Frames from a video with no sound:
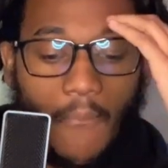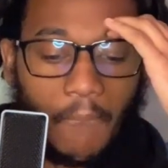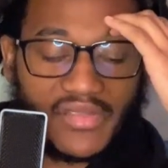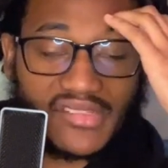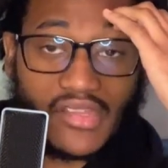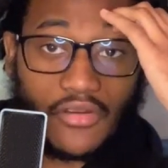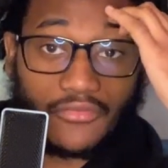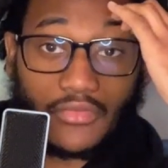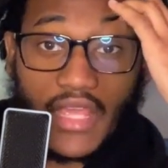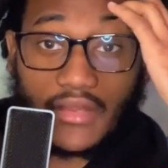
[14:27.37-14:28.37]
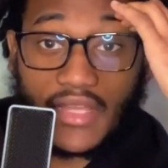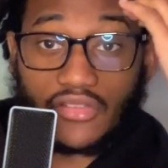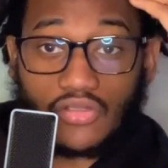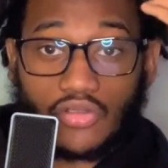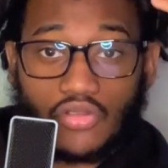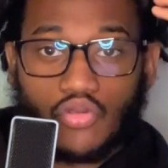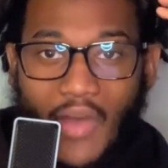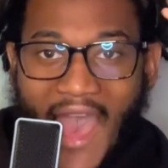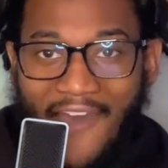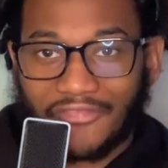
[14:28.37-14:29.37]
But still, like you
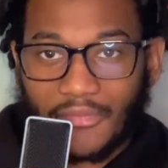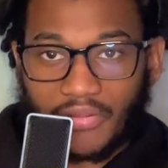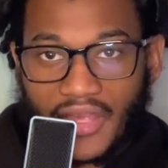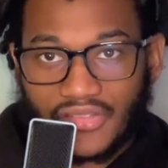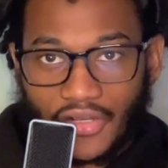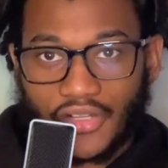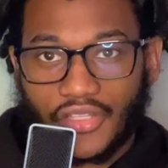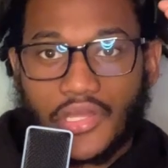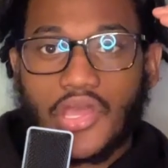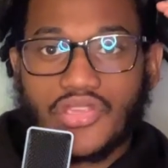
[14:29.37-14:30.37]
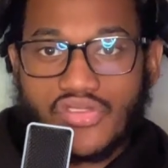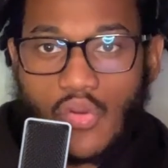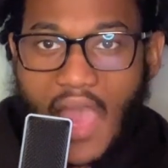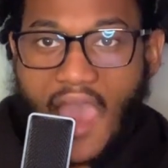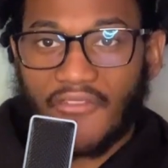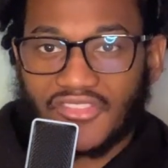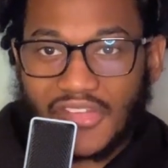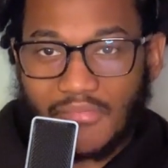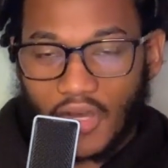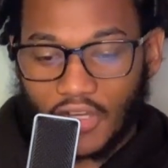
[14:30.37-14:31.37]
have to play dirty. You have
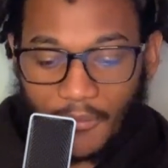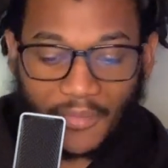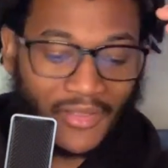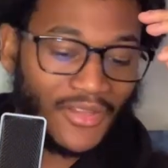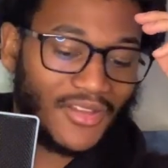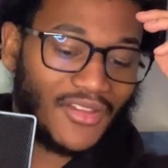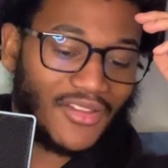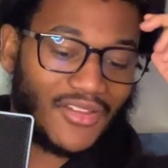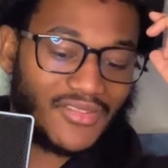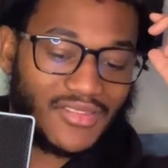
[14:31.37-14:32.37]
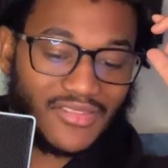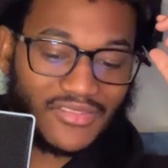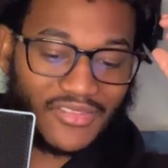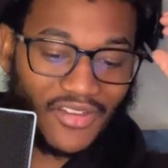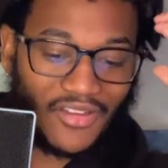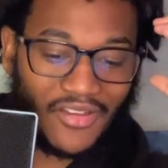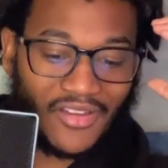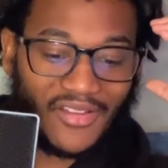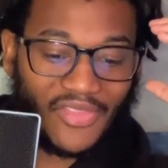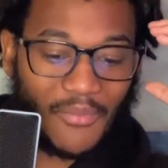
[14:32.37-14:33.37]
to muck up
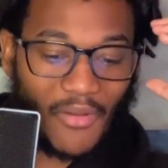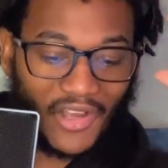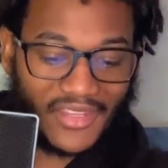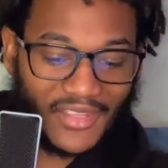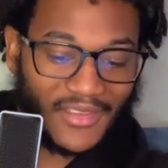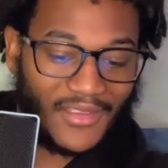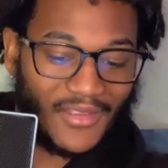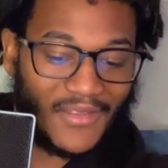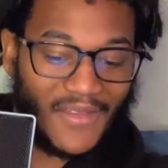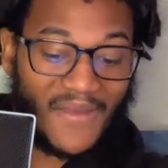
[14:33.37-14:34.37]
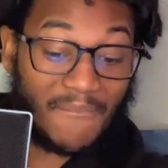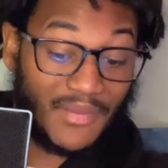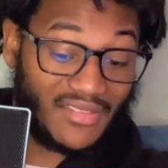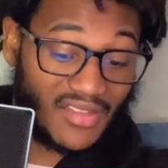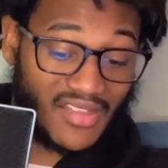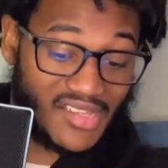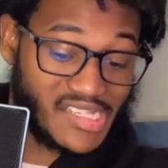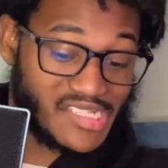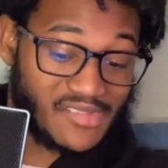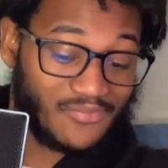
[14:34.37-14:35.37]
the market,
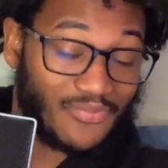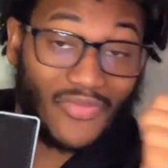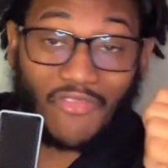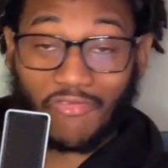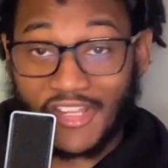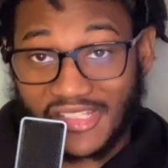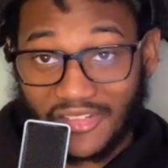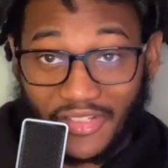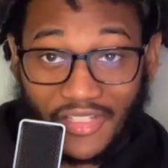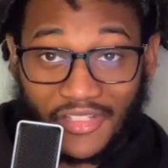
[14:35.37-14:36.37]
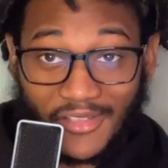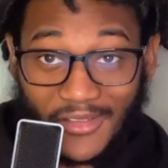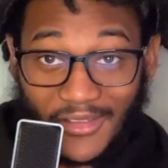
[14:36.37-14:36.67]
because recently,